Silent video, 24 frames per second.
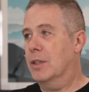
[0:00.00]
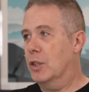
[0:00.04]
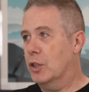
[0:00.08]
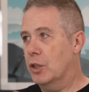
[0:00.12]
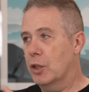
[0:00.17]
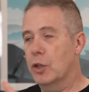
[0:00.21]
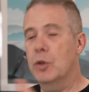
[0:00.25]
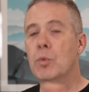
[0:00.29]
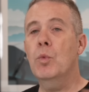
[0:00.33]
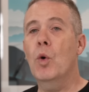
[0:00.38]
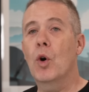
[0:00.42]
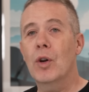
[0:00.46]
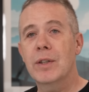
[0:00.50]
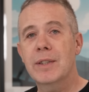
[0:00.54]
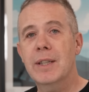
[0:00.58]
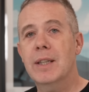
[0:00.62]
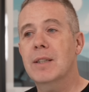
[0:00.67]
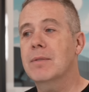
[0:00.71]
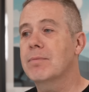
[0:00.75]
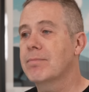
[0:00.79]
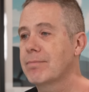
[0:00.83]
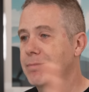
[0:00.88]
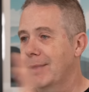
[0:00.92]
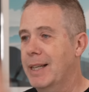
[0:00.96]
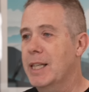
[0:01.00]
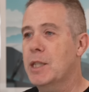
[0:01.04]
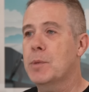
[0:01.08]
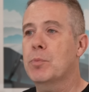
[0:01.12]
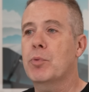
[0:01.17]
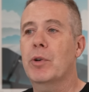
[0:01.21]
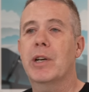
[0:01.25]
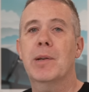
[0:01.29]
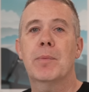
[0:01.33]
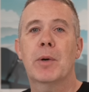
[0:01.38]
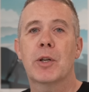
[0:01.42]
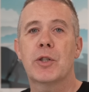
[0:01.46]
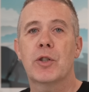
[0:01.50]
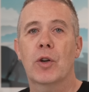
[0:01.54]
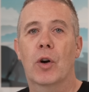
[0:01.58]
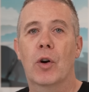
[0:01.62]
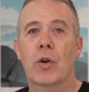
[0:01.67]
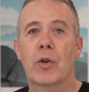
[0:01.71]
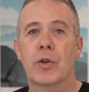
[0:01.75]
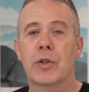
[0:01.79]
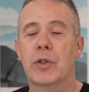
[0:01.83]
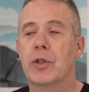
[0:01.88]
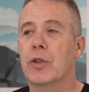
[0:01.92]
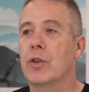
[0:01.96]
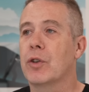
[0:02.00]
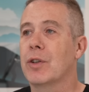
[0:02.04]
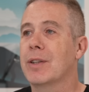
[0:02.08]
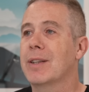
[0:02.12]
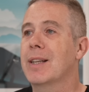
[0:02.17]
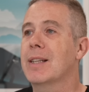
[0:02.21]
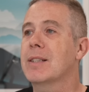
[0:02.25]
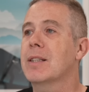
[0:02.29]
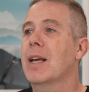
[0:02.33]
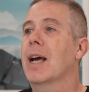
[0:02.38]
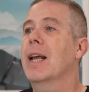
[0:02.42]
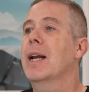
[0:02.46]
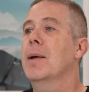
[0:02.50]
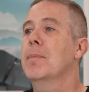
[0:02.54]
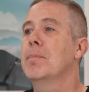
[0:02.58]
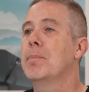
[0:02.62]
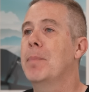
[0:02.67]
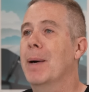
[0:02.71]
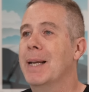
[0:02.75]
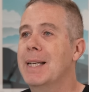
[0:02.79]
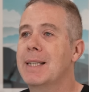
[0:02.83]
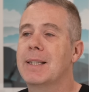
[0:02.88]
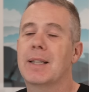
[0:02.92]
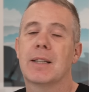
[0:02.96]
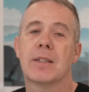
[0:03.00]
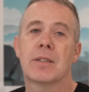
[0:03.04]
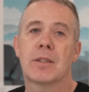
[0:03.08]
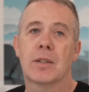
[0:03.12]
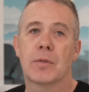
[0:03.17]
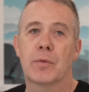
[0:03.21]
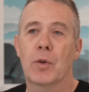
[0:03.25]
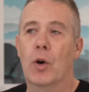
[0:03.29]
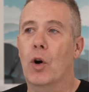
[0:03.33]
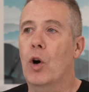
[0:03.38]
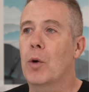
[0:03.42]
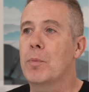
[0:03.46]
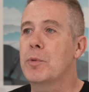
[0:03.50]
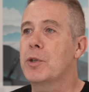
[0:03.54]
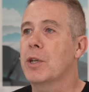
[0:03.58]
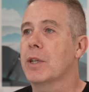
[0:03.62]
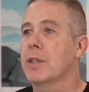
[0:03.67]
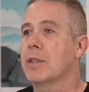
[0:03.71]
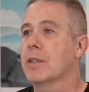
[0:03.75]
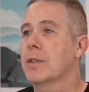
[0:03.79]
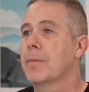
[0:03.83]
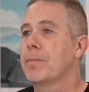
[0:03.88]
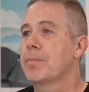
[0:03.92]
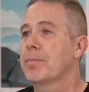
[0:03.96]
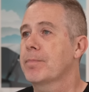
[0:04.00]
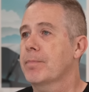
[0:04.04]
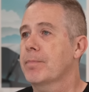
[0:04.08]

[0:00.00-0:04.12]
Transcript: You want it, it's pretty much on here. There's an abundance of options.